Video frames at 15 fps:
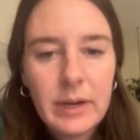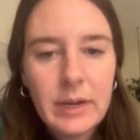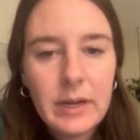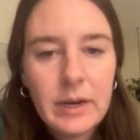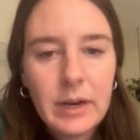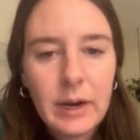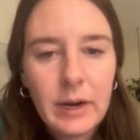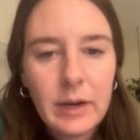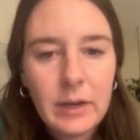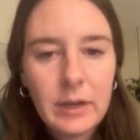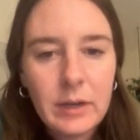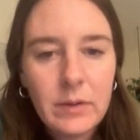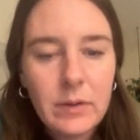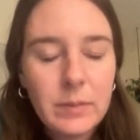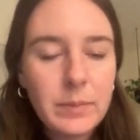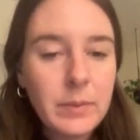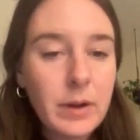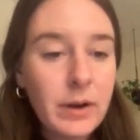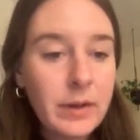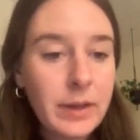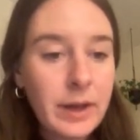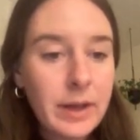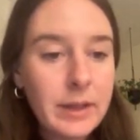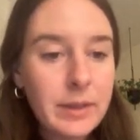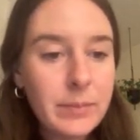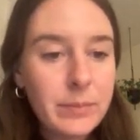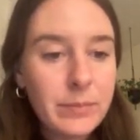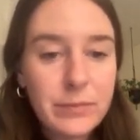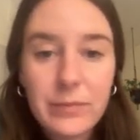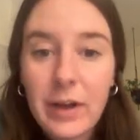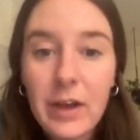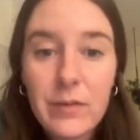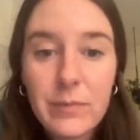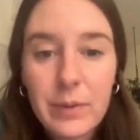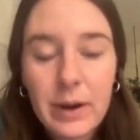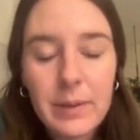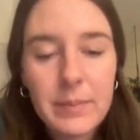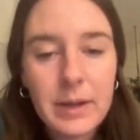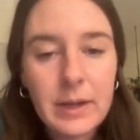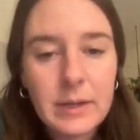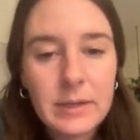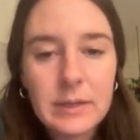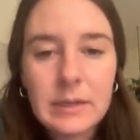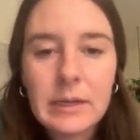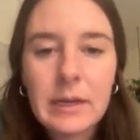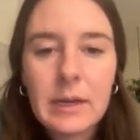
here, you would call that the 5 prime end